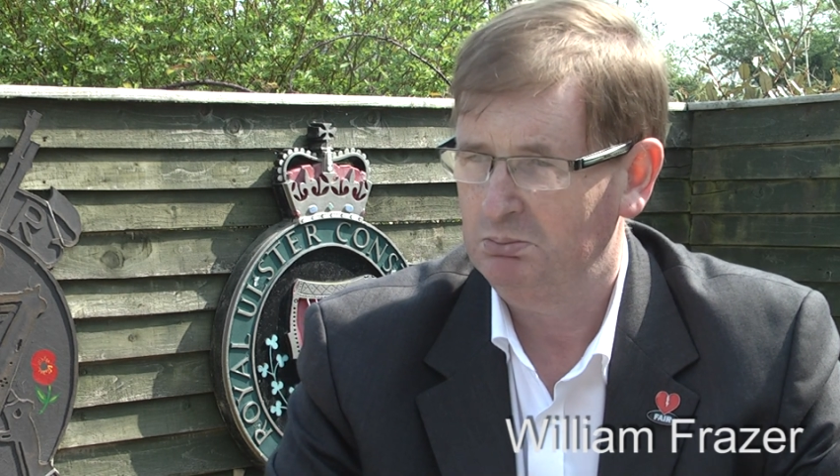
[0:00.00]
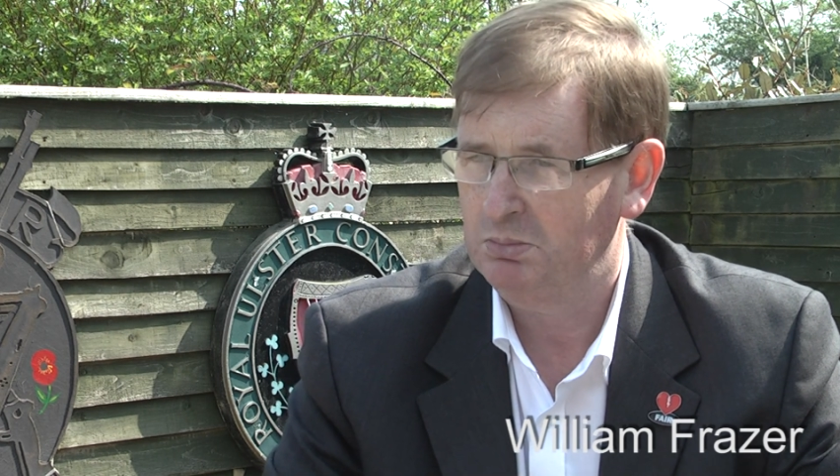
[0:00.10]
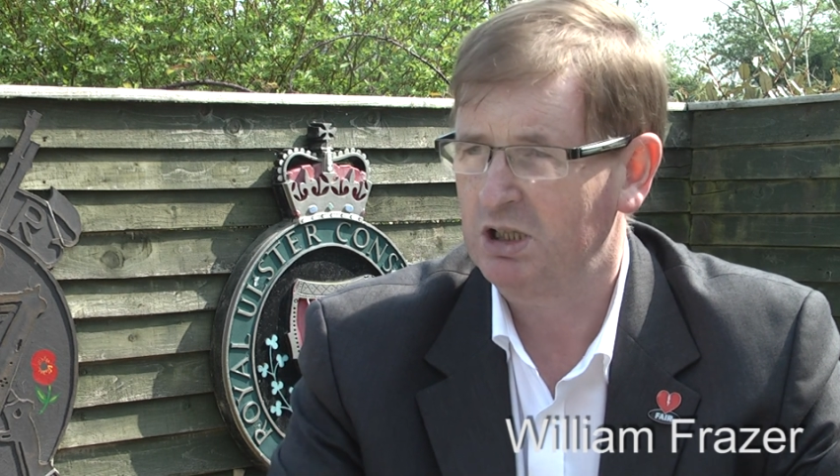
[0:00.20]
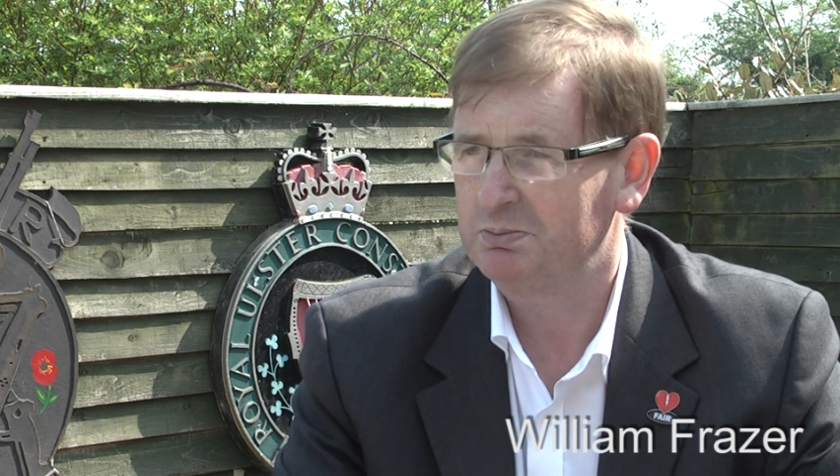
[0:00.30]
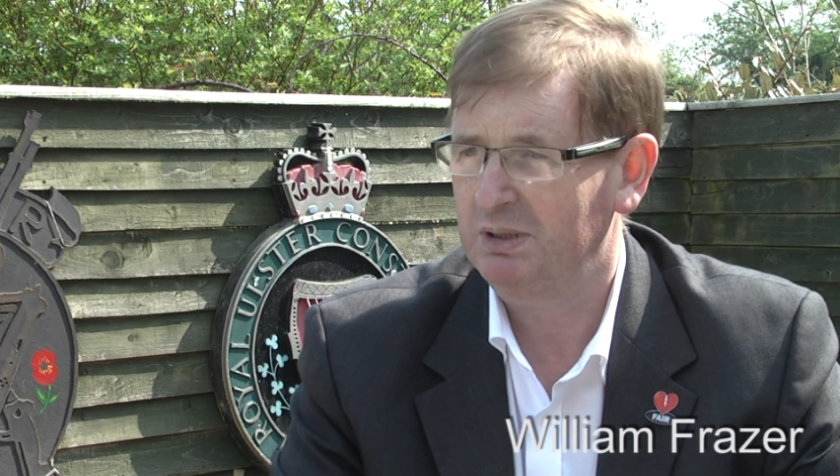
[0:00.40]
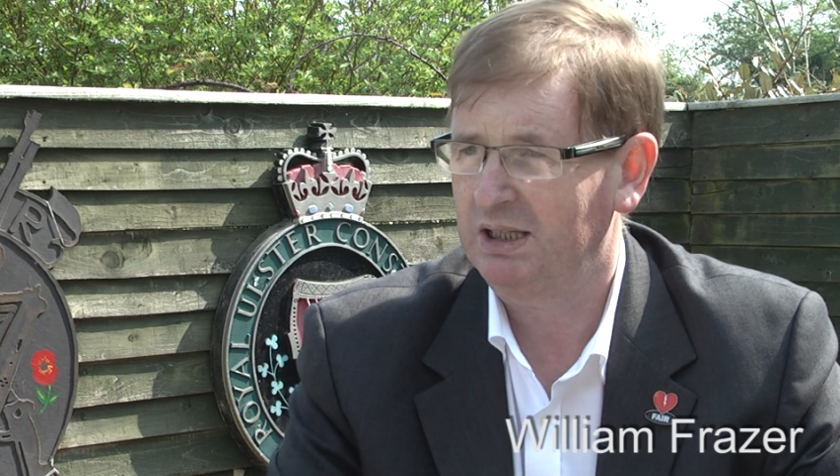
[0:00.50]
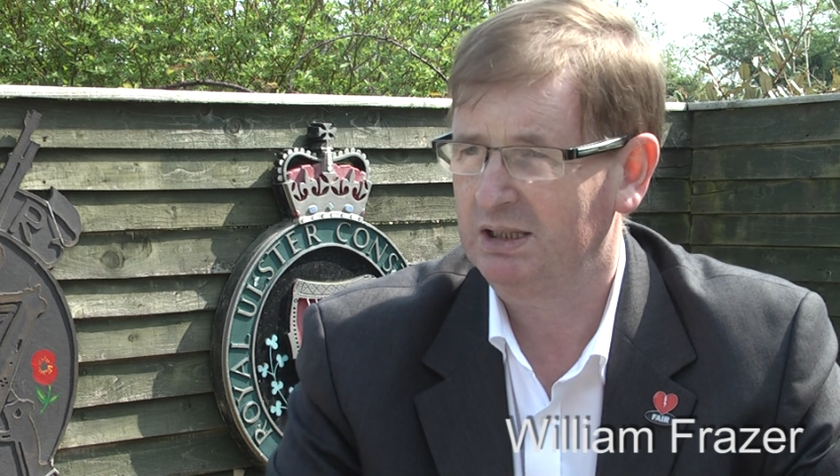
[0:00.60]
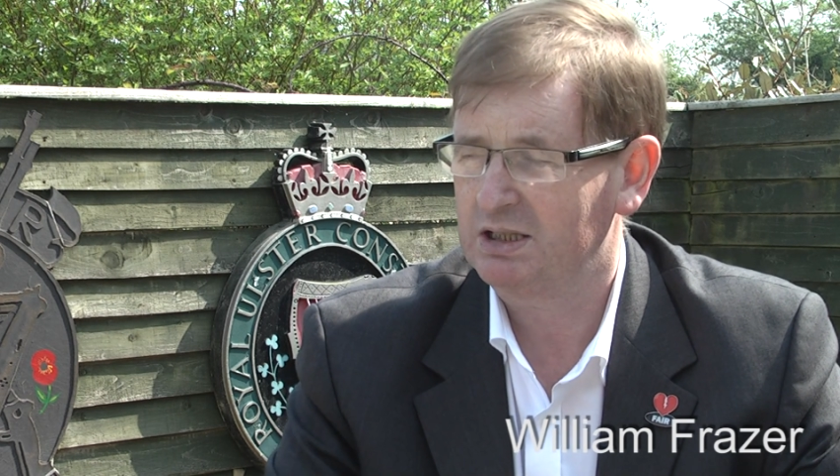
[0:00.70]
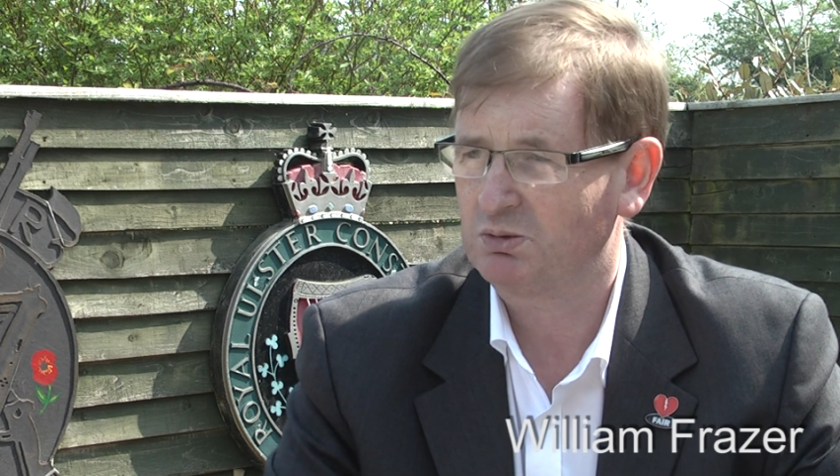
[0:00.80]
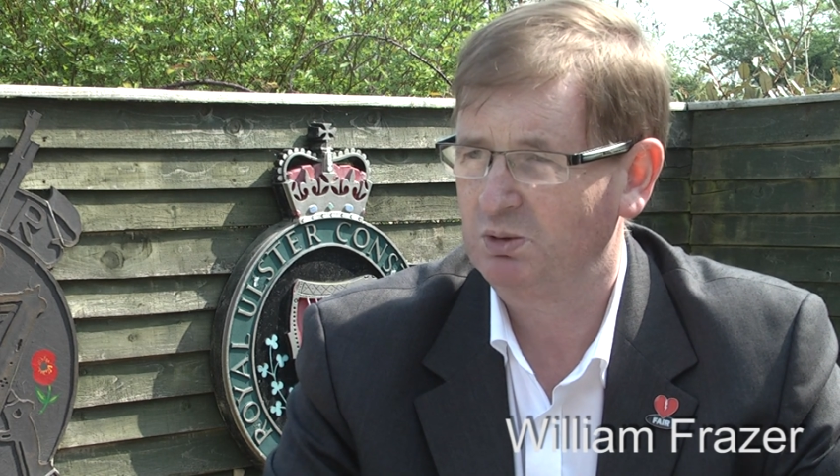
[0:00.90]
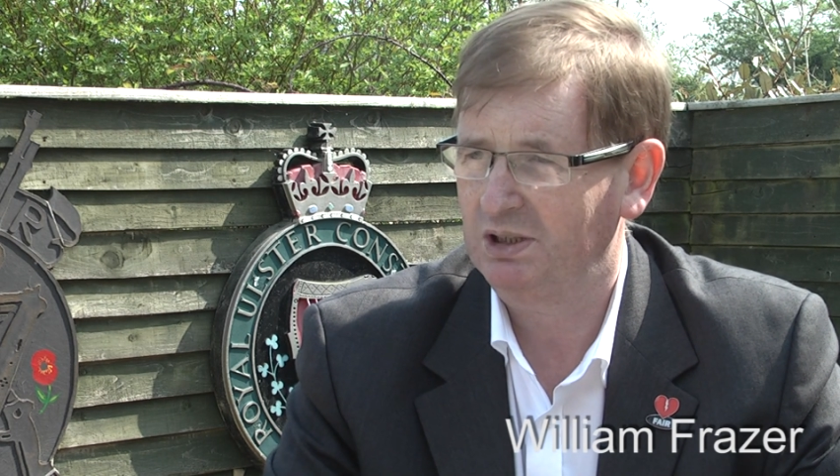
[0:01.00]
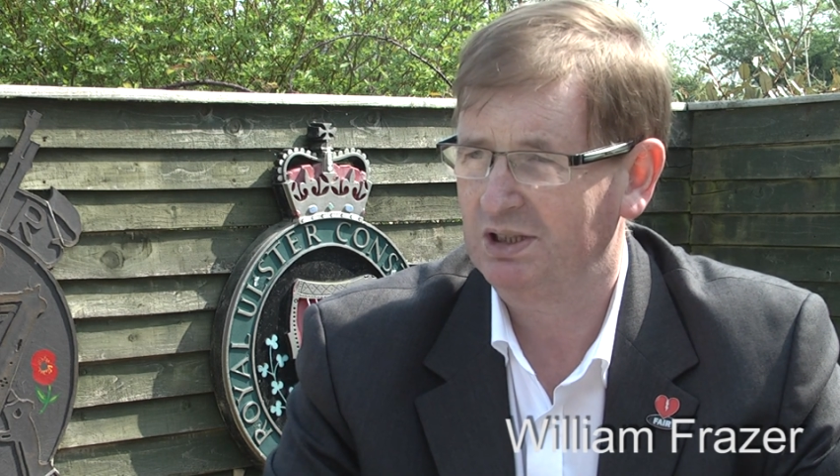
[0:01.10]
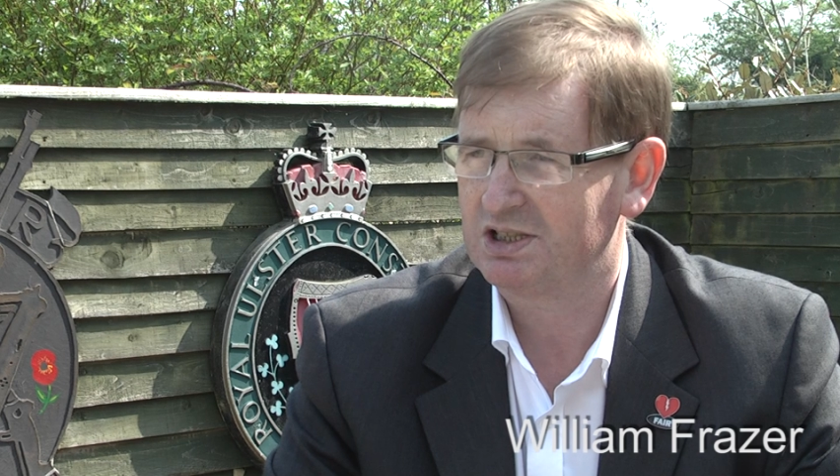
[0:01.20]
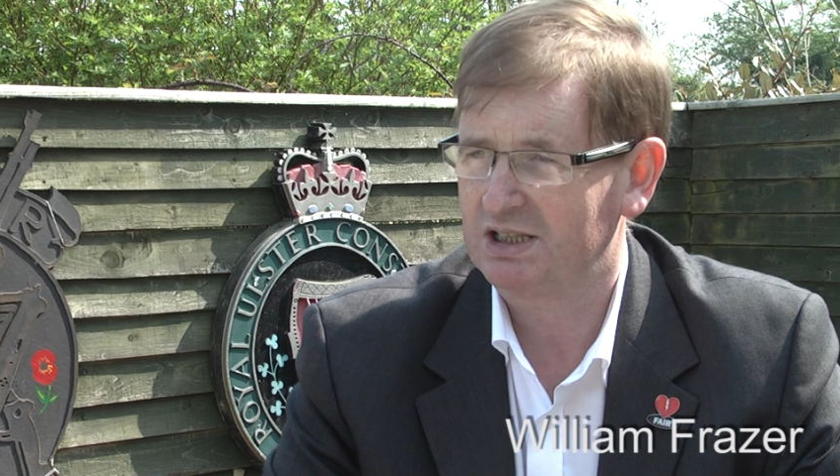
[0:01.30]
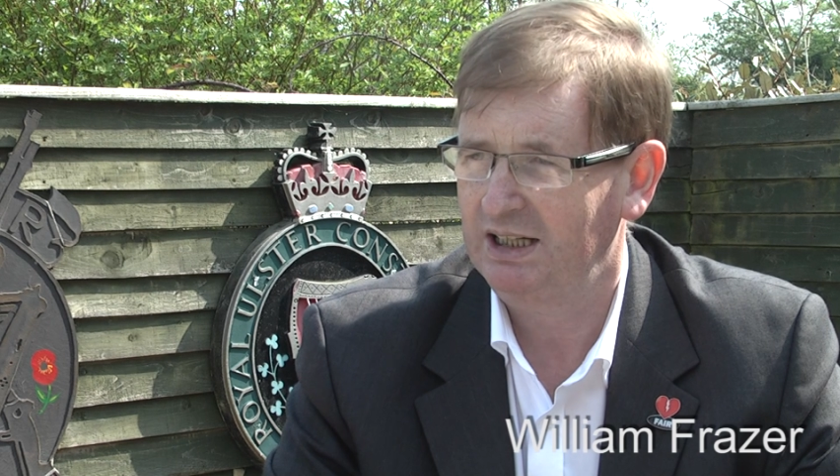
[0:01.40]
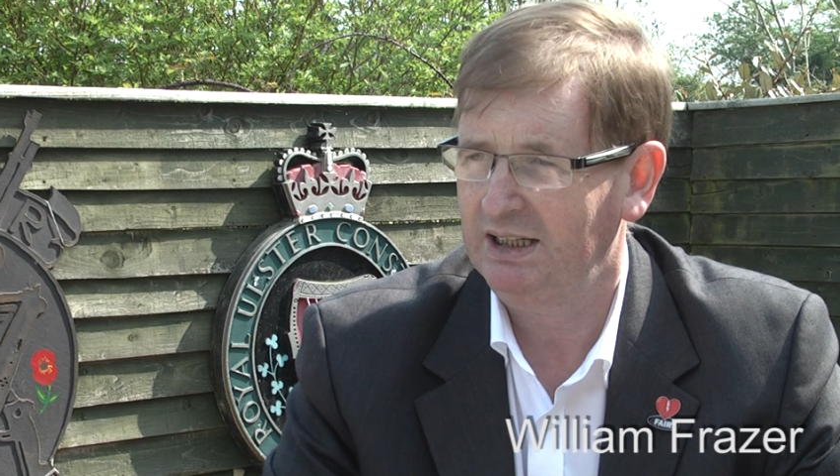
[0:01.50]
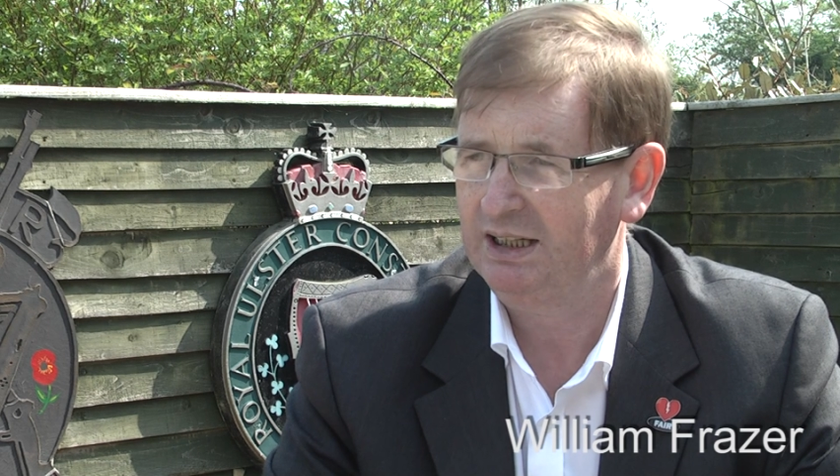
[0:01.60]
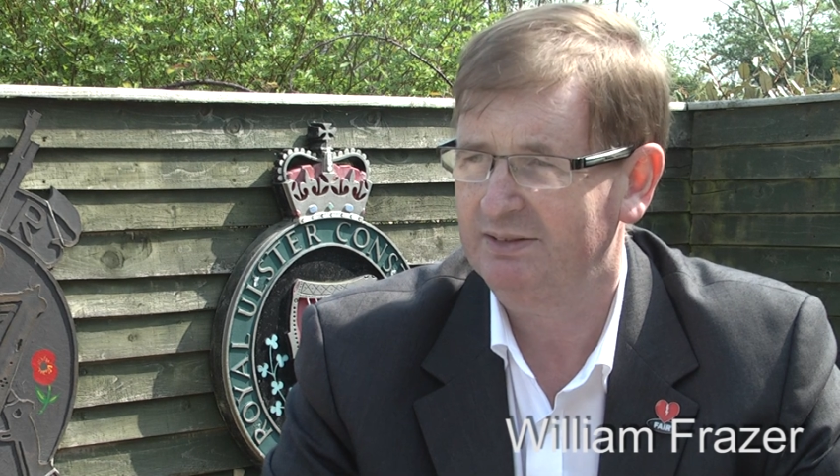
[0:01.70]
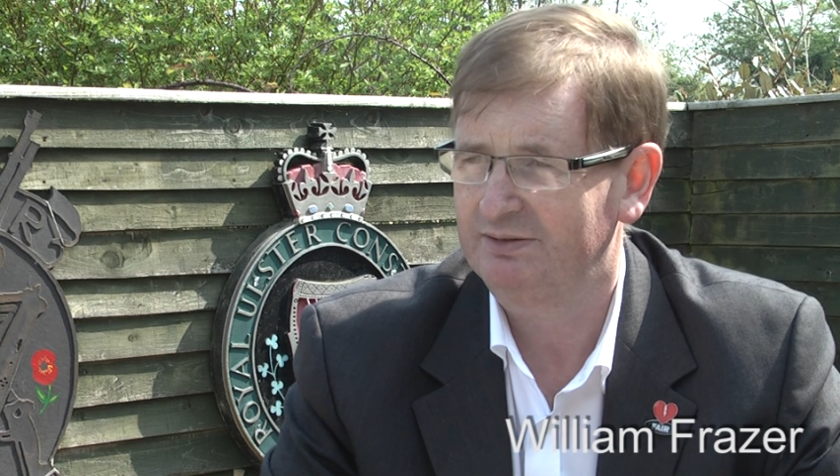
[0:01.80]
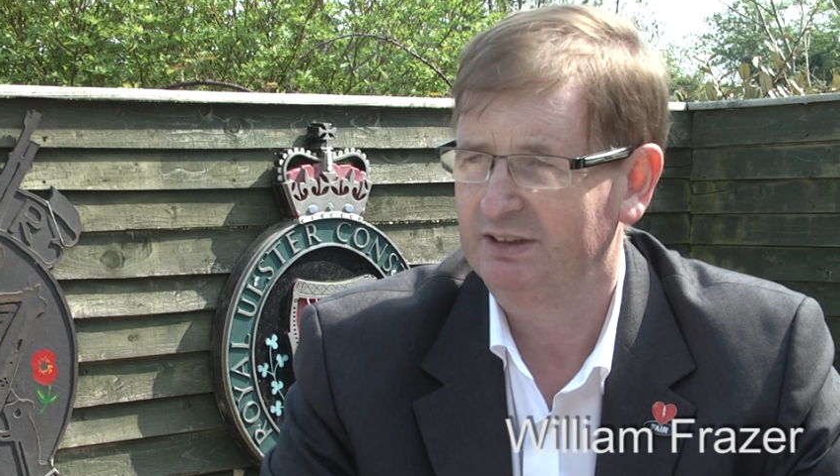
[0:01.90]
Martin McGuinness will not sign
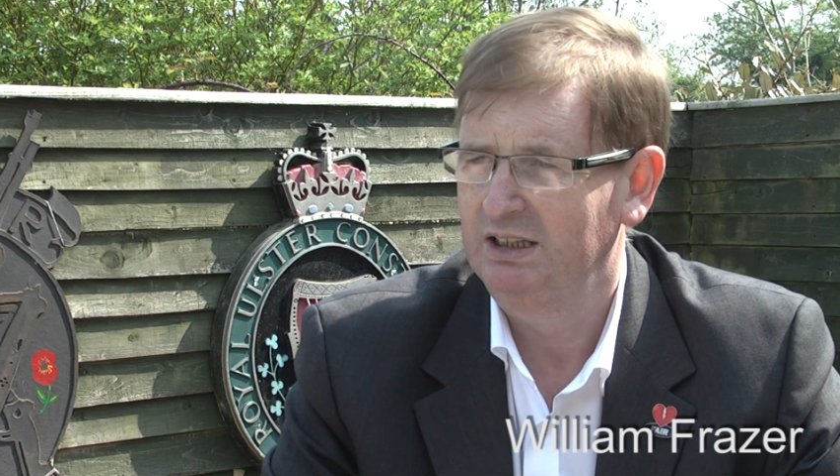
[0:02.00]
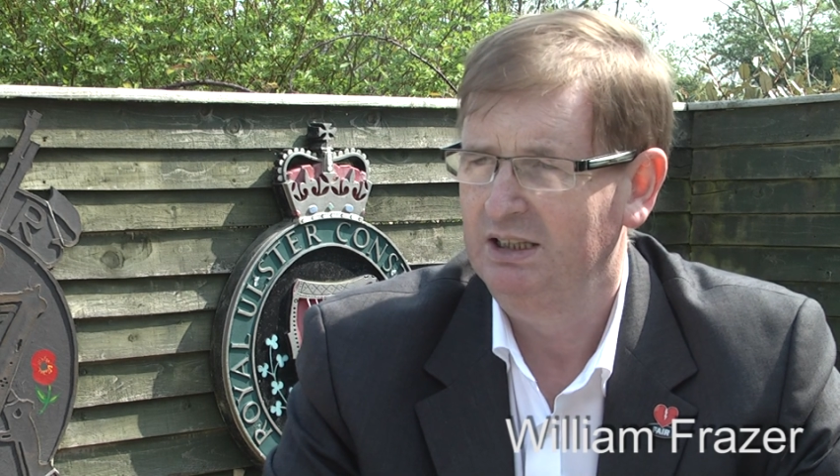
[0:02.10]
off